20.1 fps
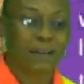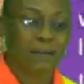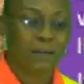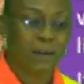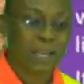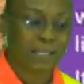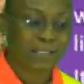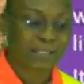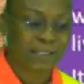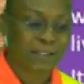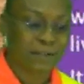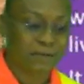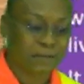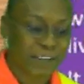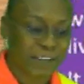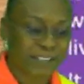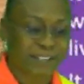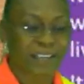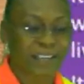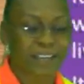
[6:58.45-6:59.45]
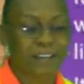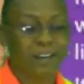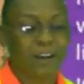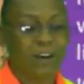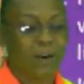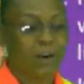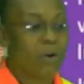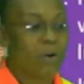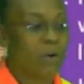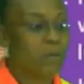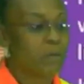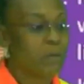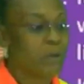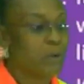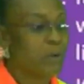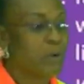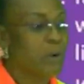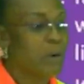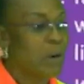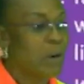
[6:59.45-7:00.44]
gets infested or
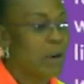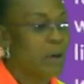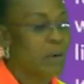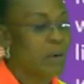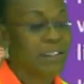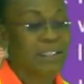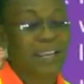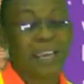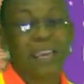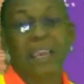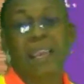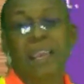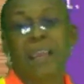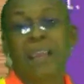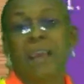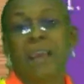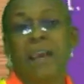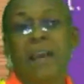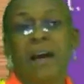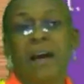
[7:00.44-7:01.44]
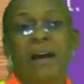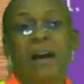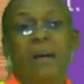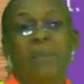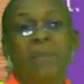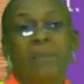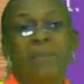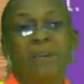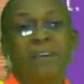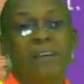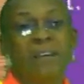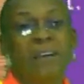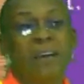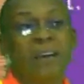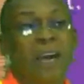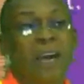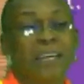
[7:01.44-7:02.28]
with maybe